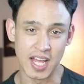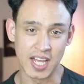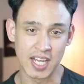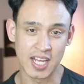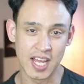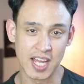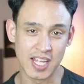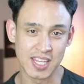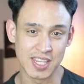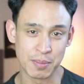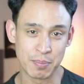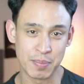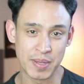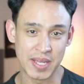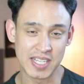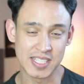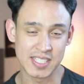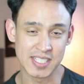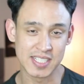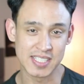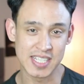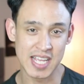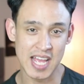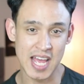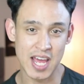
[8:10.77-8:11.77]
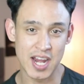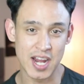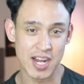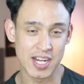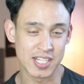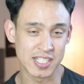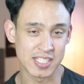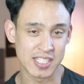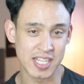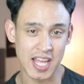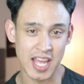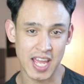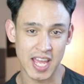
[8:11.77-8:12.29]
cut the pieces out and
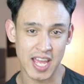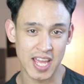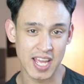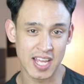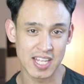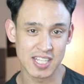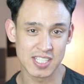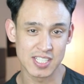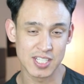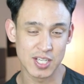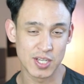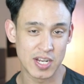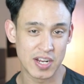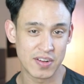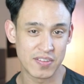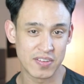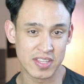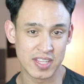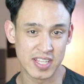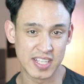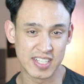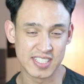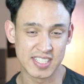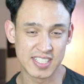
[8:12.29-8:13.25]
just hand sewed everything